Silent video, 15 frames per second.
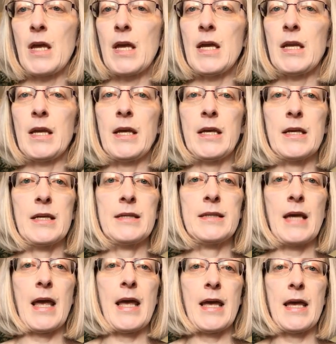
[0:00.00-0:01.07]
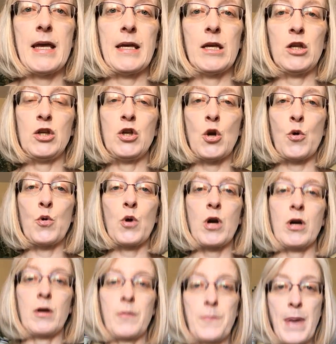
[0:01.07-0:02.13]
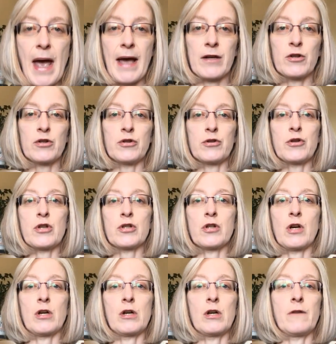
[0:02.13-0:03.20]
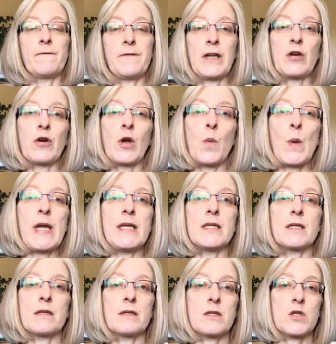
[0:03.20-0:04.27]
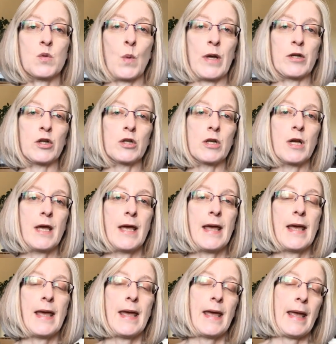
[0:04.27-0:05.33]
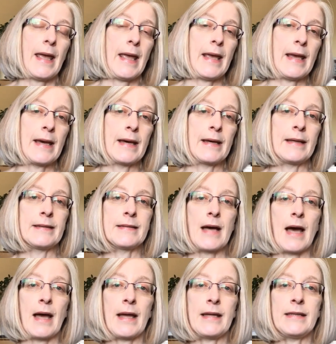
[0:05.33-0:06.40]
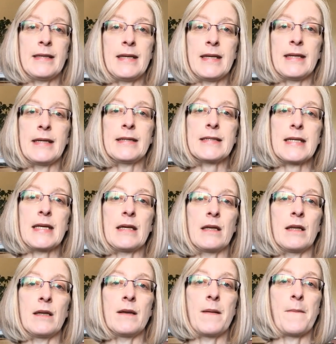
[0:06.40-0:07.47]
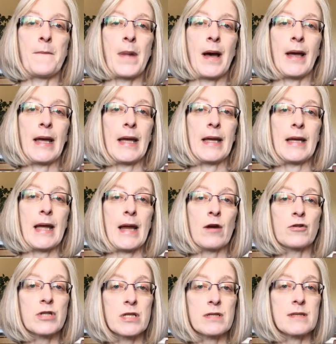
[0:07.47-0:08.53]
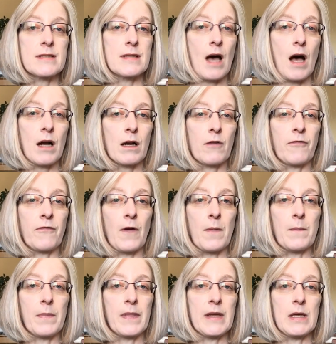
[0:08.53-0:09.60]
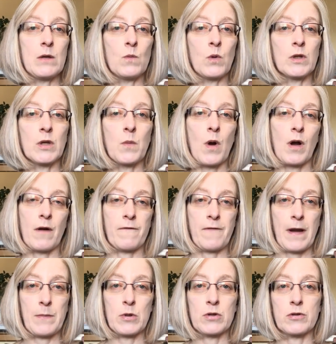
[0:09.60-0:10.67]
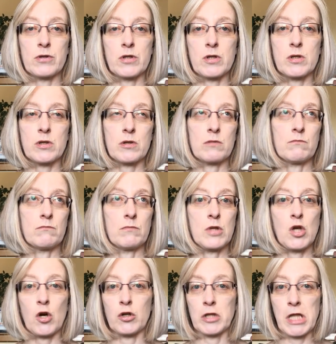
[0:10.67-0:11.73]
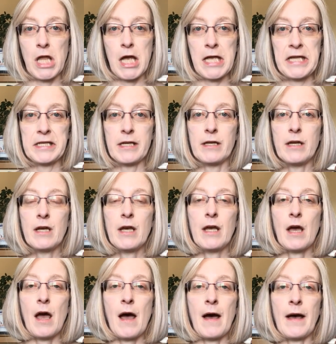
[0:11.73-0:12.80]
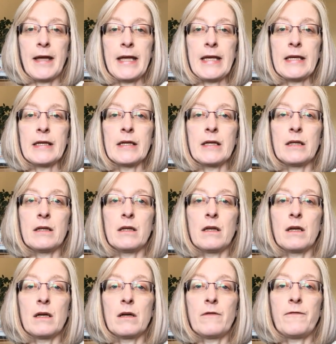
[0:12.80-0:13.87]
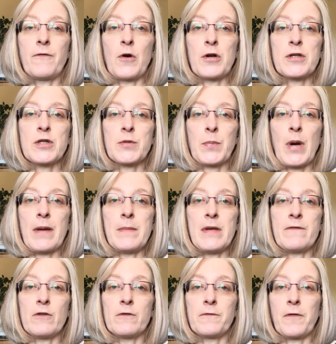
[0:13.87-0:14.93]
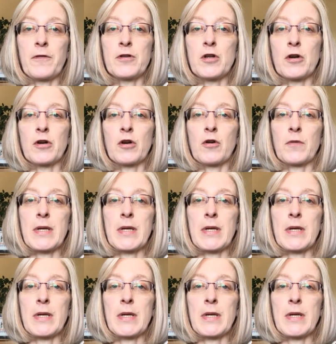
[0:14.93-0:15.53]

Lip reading: It is a yoke patterned fingering weight sweater. And I knit it in my Ayrton sock from the Woolly Wonka Fibers yarn line in Forest Primeval for the dark